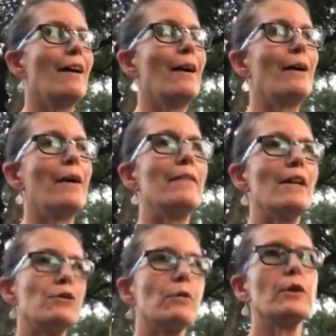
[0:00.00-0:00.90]
And
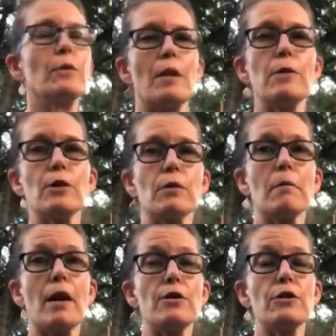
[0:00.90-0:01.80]
that's really what I'm here to
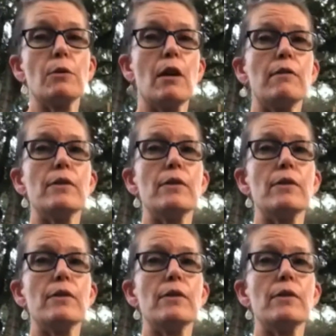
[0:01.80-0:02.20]
remind you of,